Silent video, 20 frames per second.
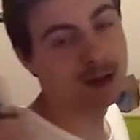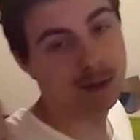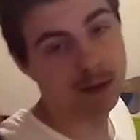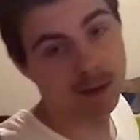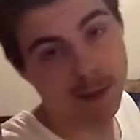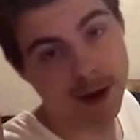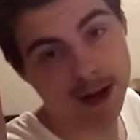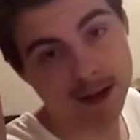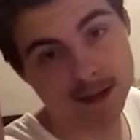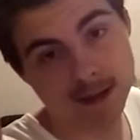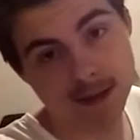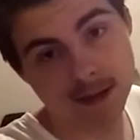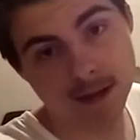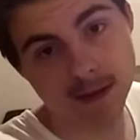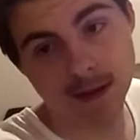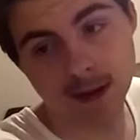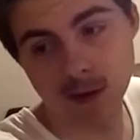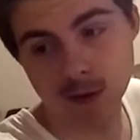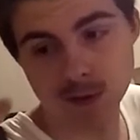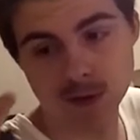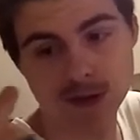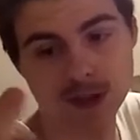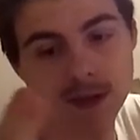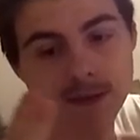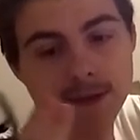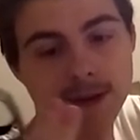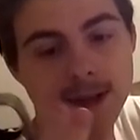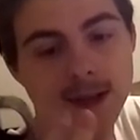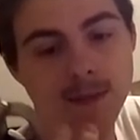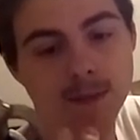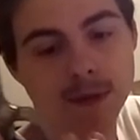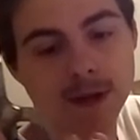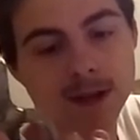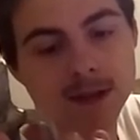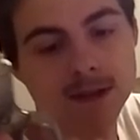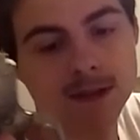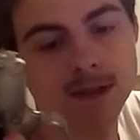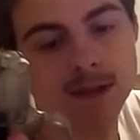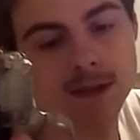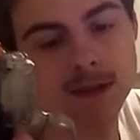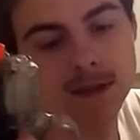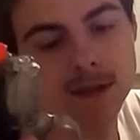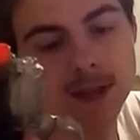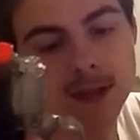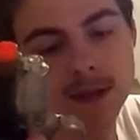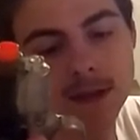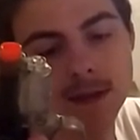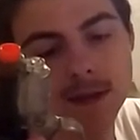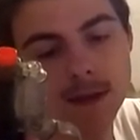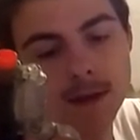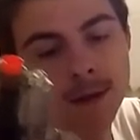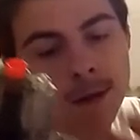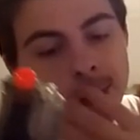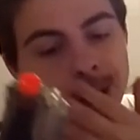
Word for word: you dump the magazine in, it holds 70 plus 10.